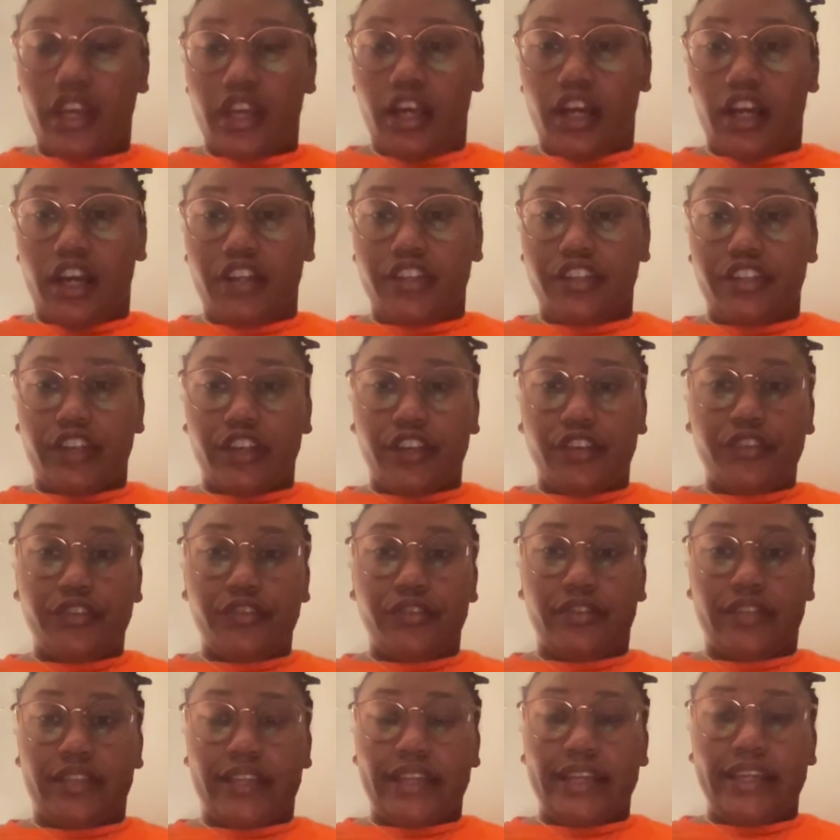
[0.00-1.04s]
Another
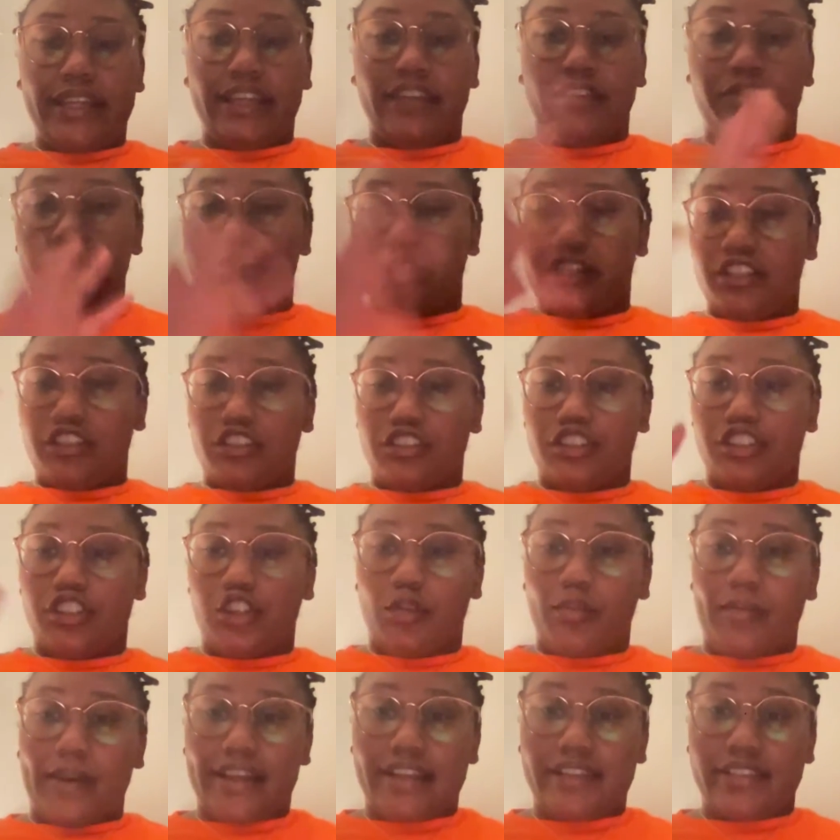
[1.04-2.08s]
thing, if we could just go
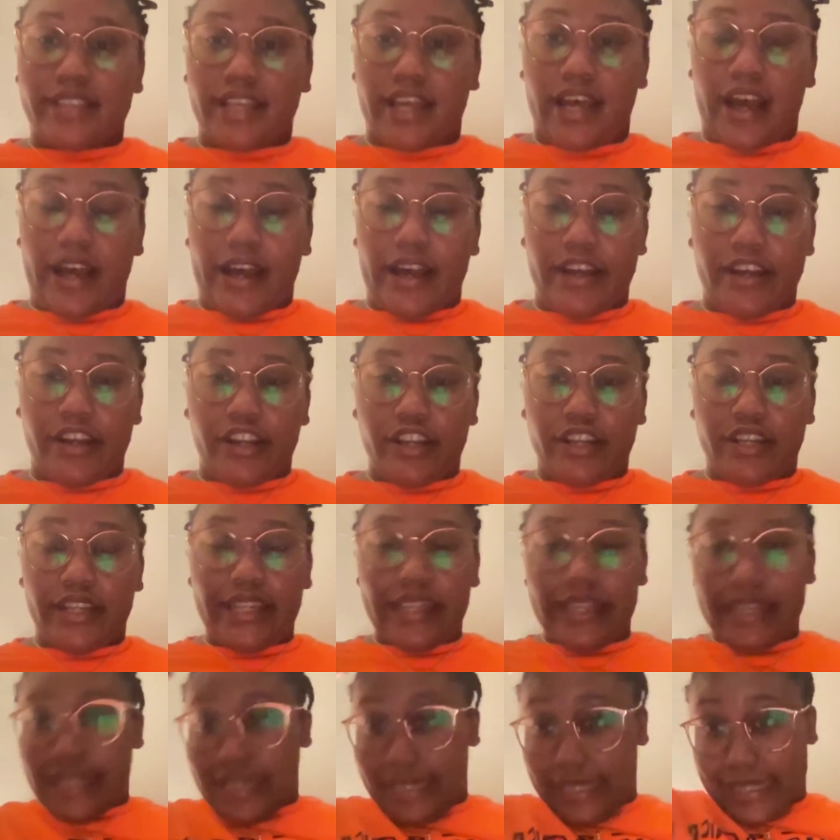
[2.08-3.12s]
back to
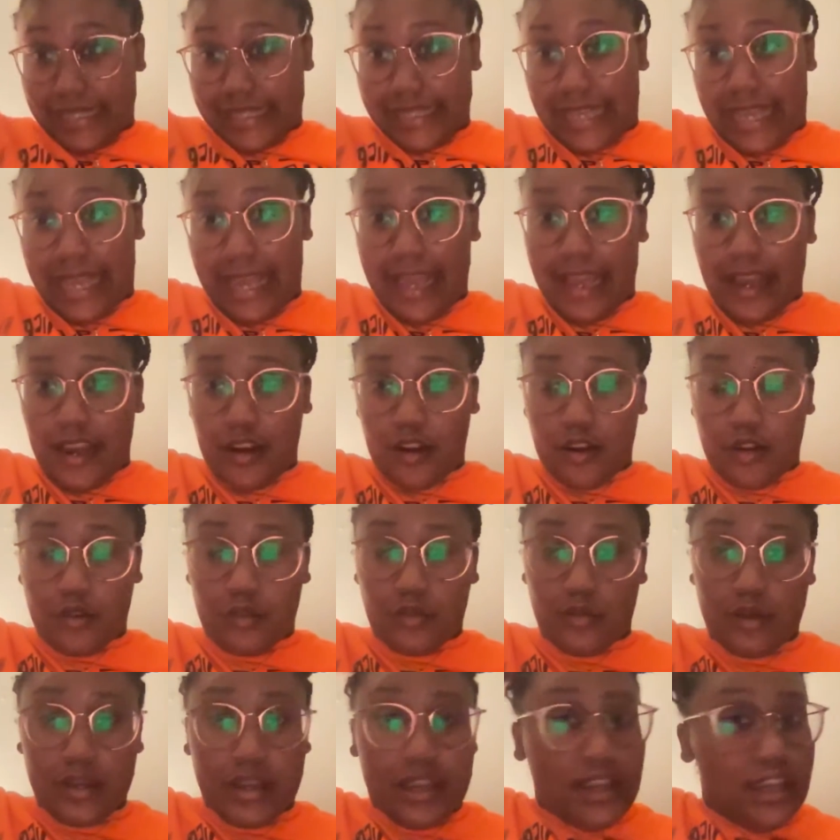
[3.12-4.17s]
irony, is
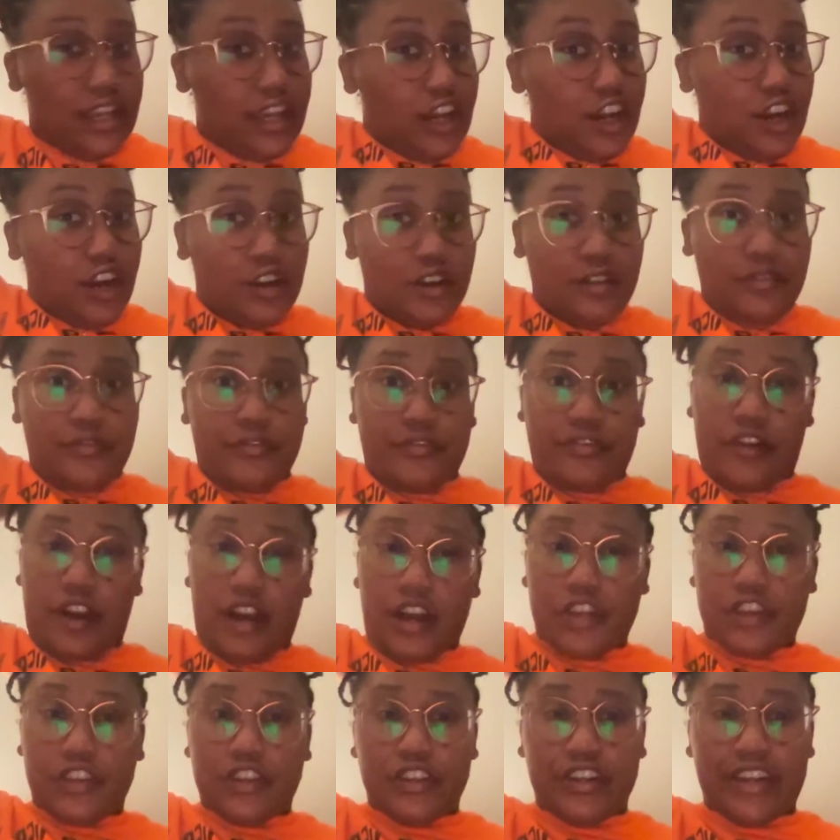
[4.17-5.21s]
how her
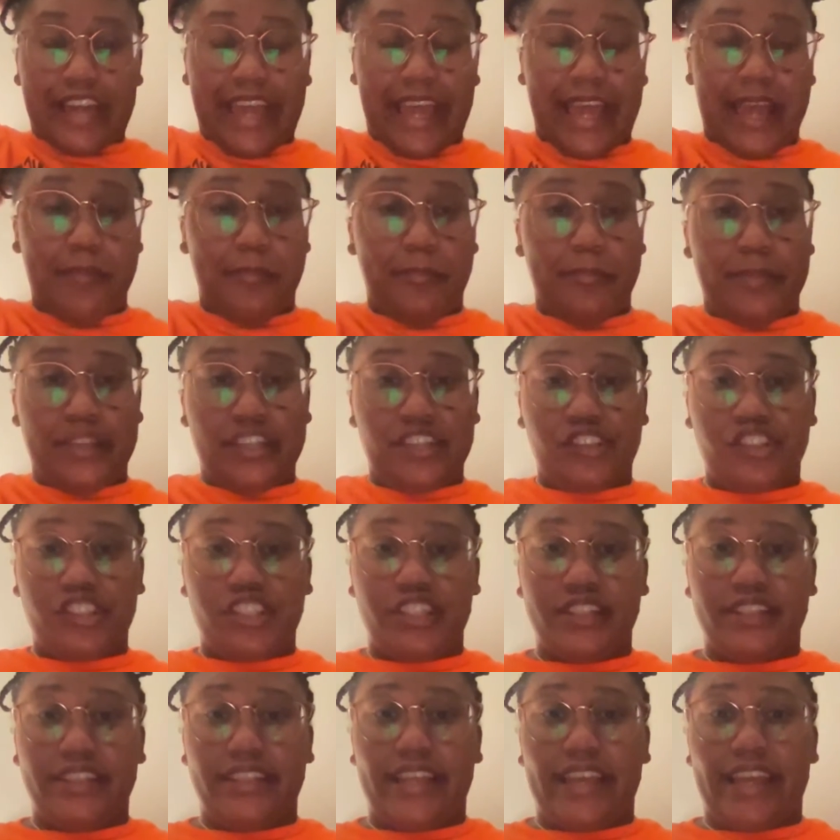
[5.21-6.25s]
father had
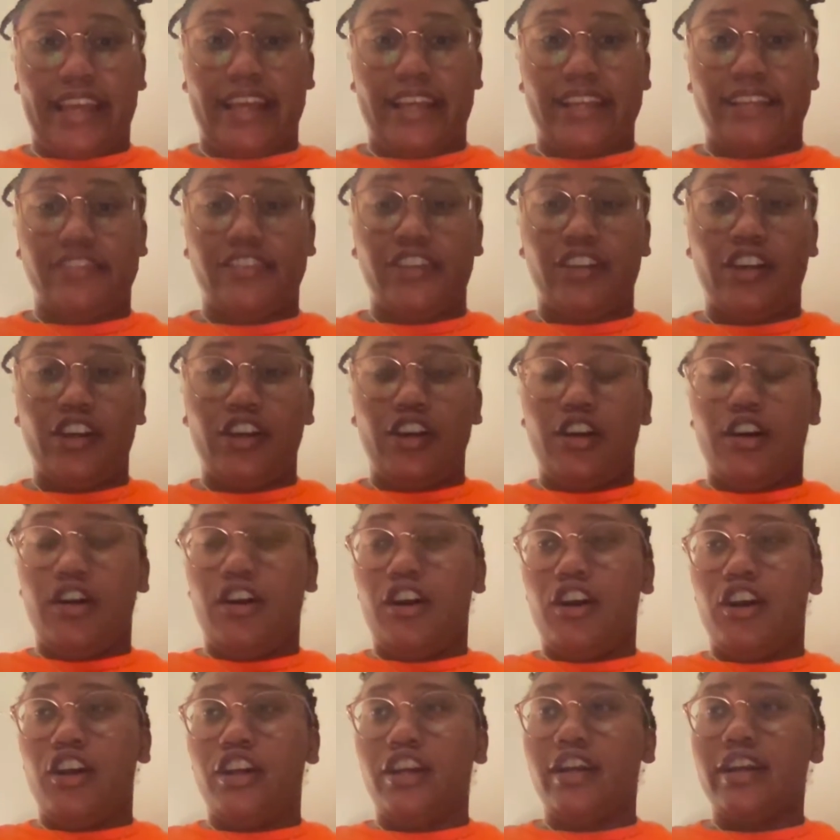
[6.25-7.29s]
mentioned that
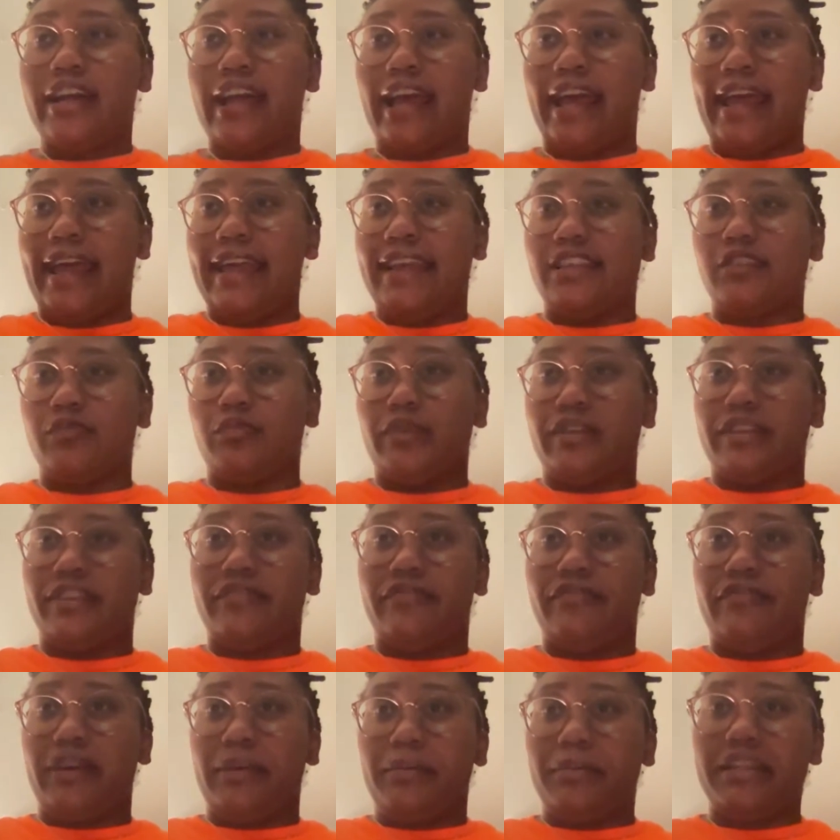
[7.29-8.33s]
hurricanes with
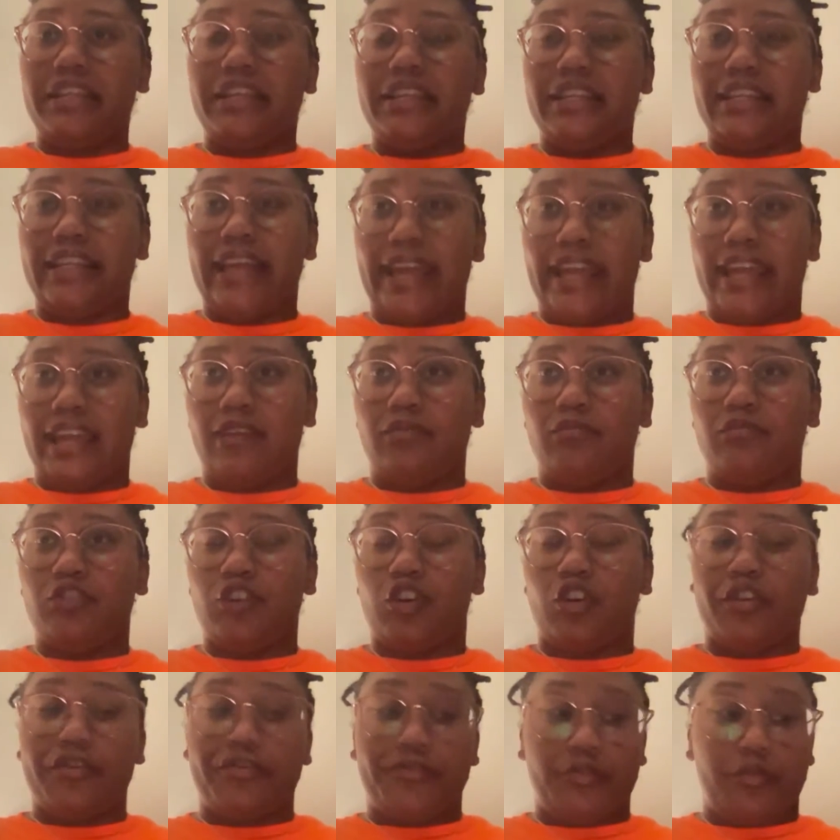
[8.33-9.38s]
feminine names
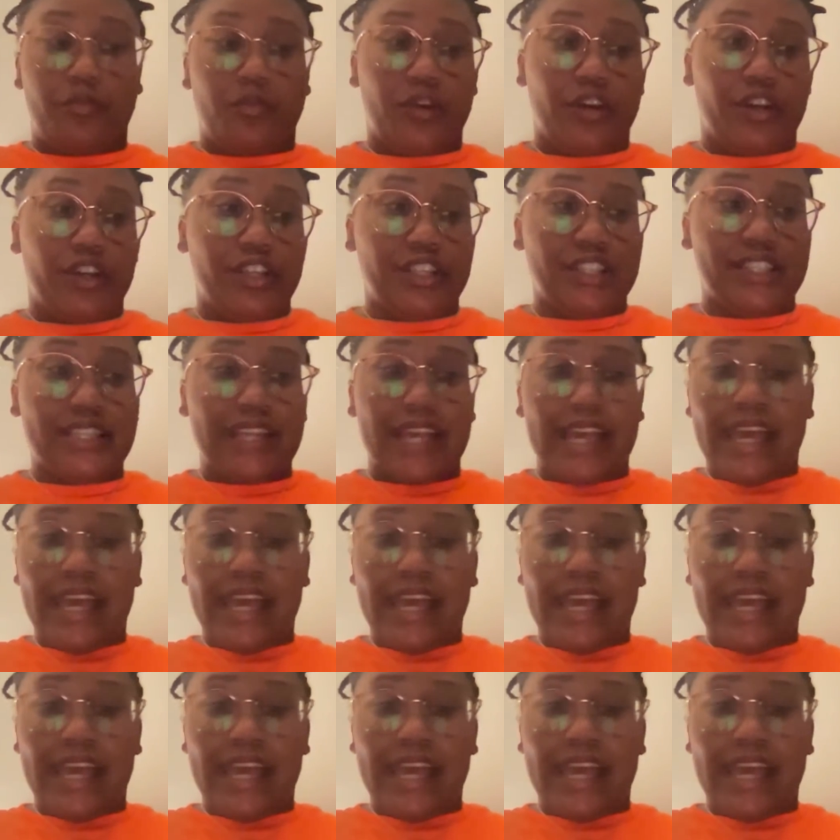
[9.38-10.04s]
are the worst.